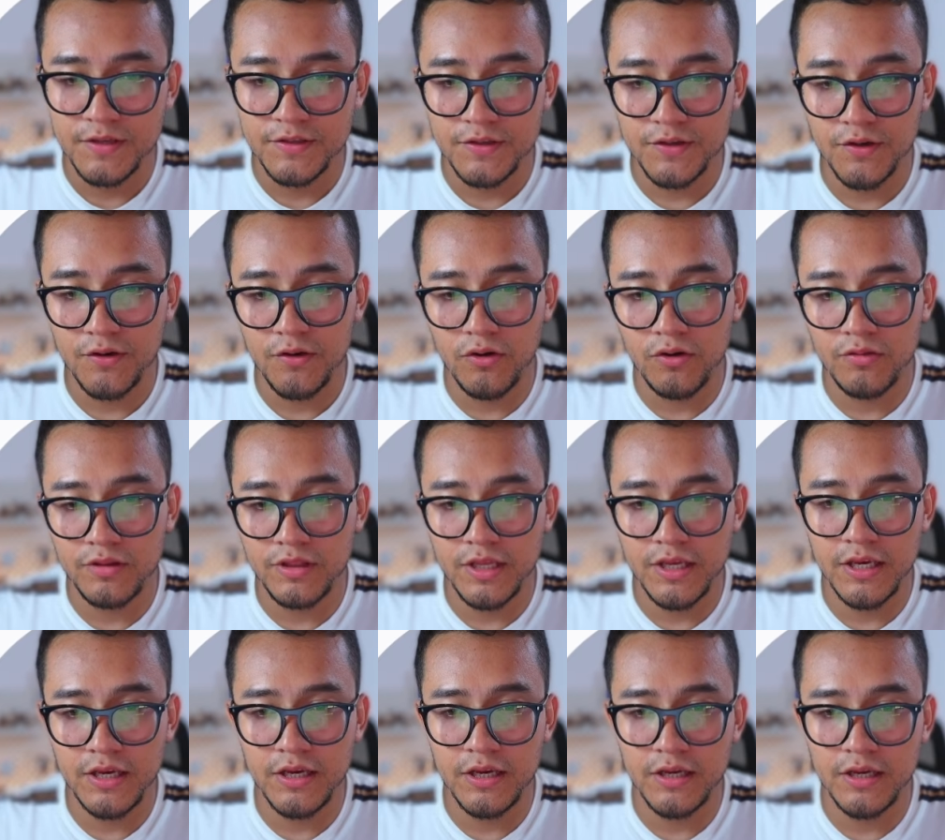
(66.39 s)
So
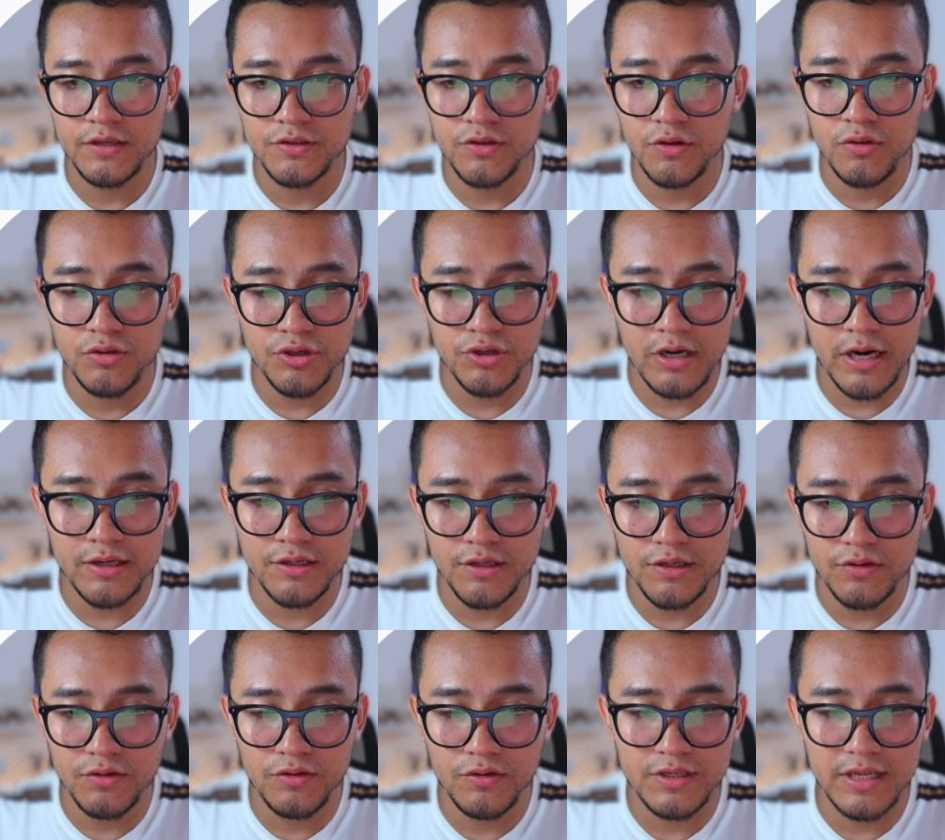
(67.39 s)
the solution
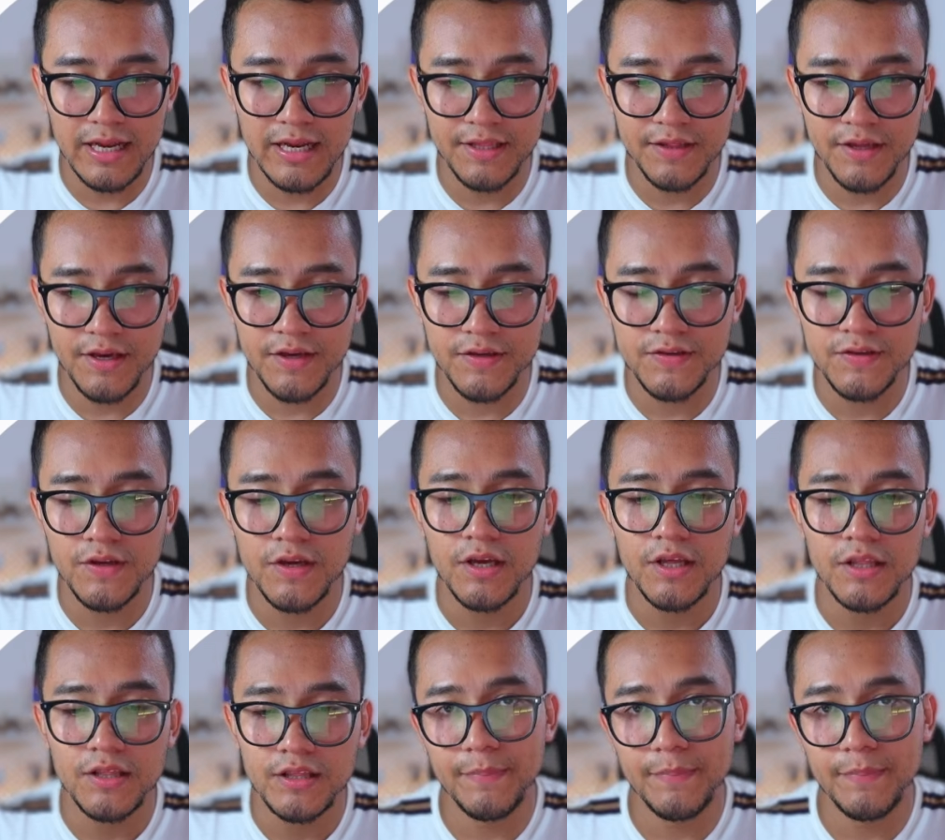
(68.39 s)
architect looks like this.